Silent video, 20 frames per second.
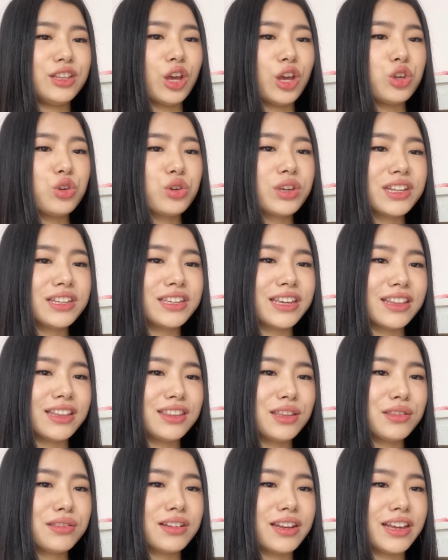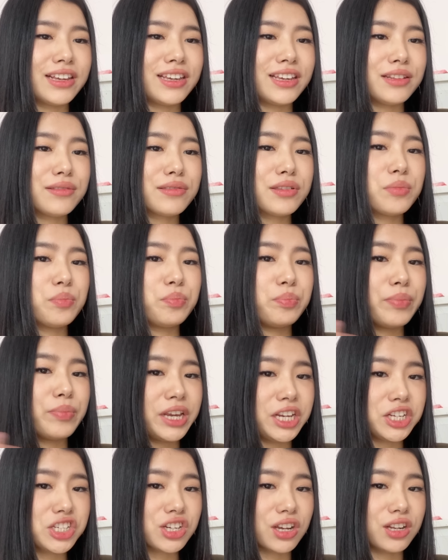Now you can get this leggings in
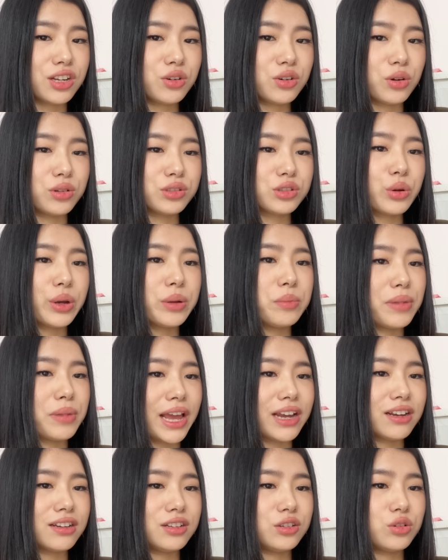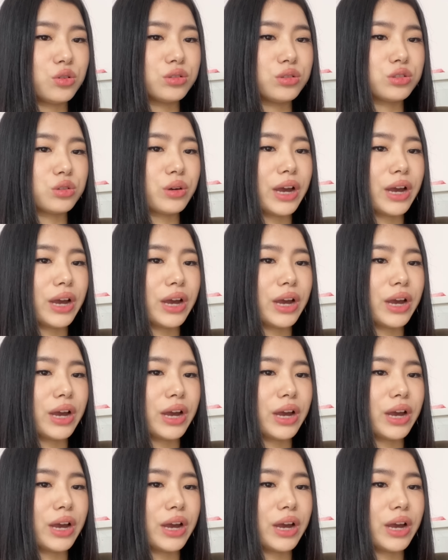beige color also and black color also.